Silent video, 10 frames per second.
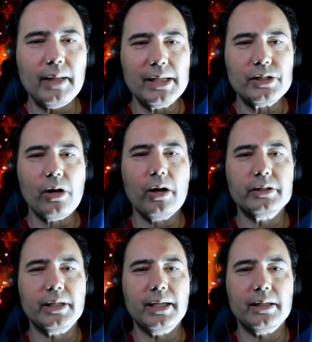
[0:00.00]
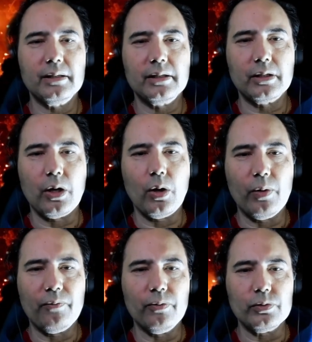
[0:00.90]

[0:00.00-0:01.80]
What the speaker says: it's hard to get going full